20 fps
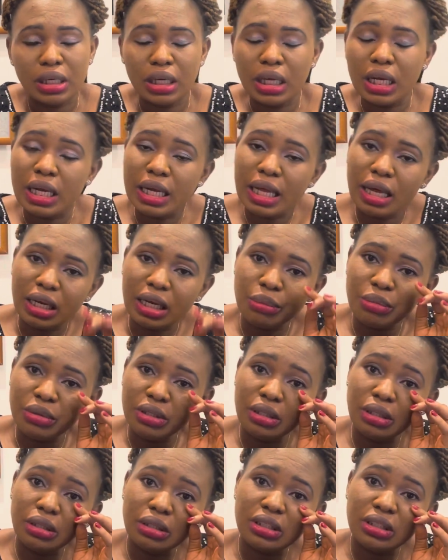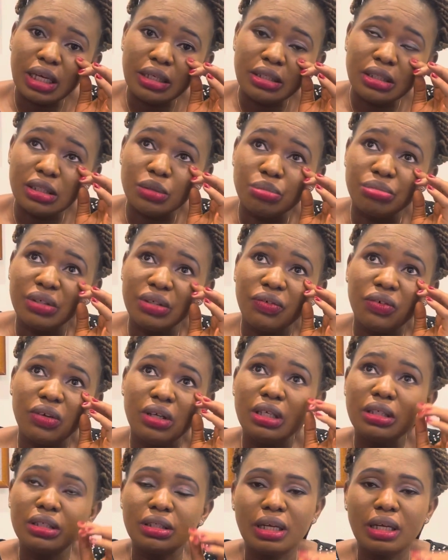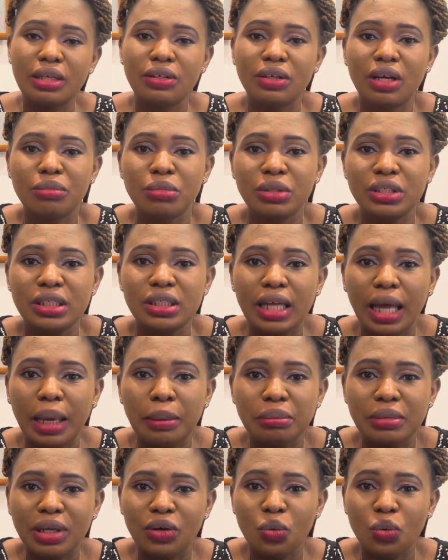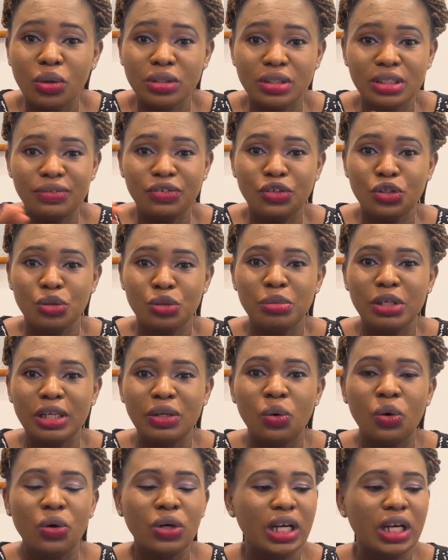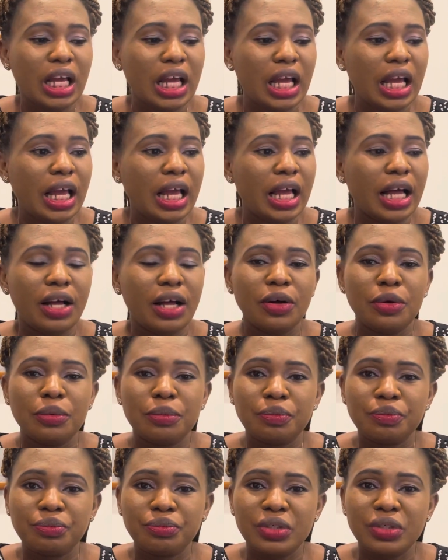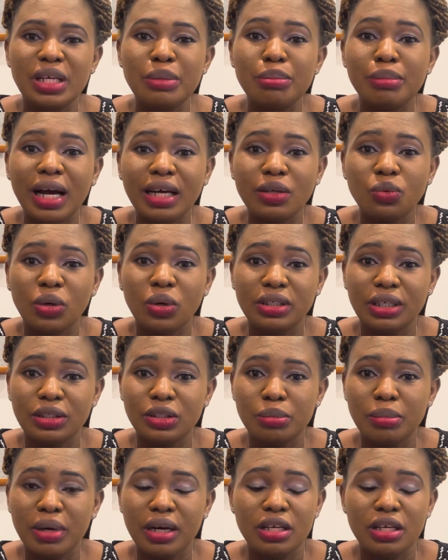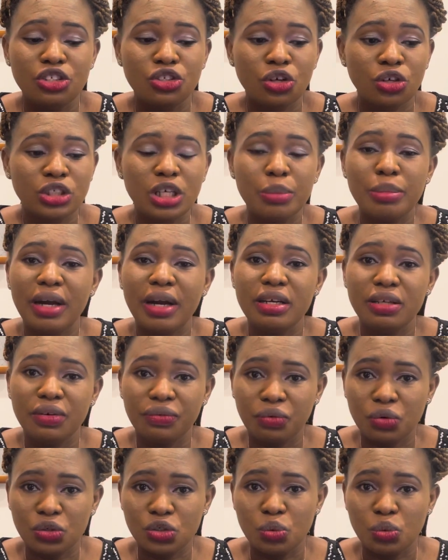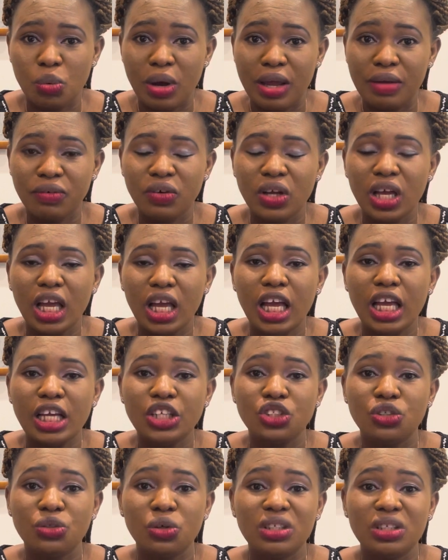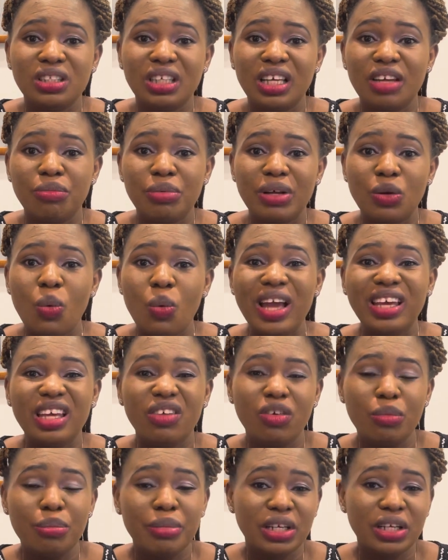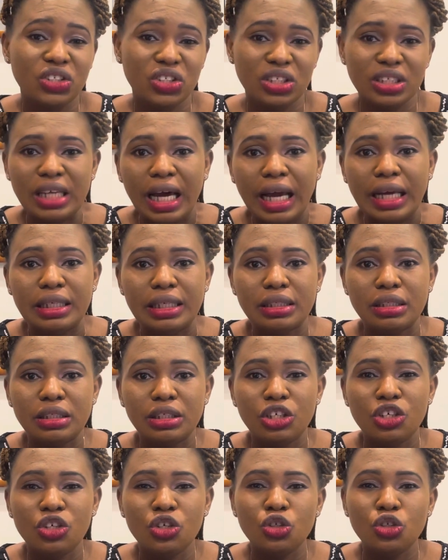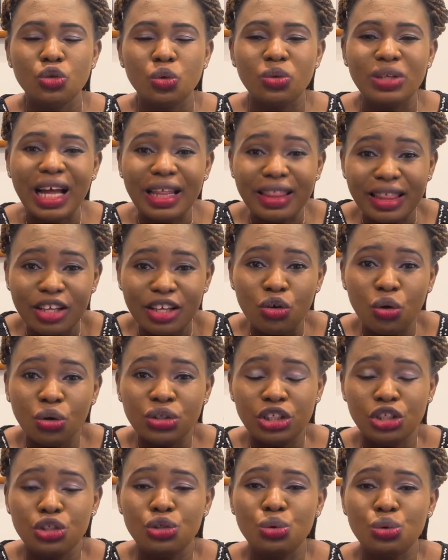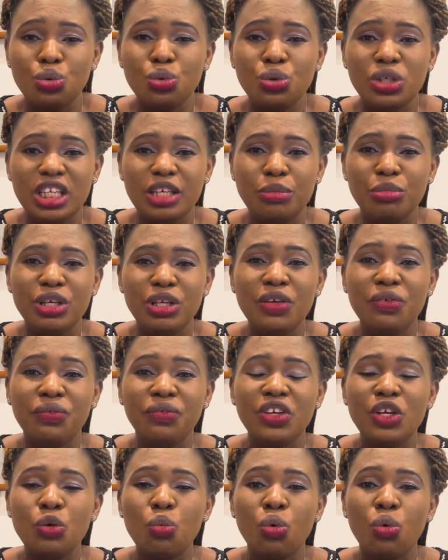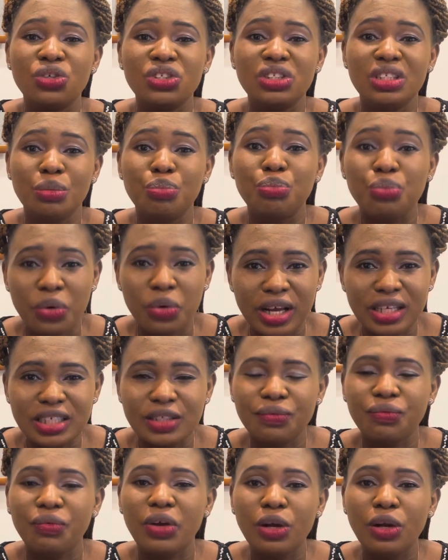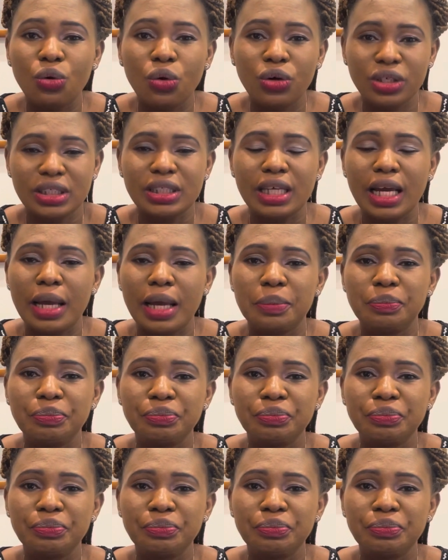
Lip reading: Now let me share this briefly. I don't have much time. I don't want this video to be long. A man wanted to marry. He married the first wife. She just gave birth. While giving birth, she died. So that thing got into him. He was depressed for a long time.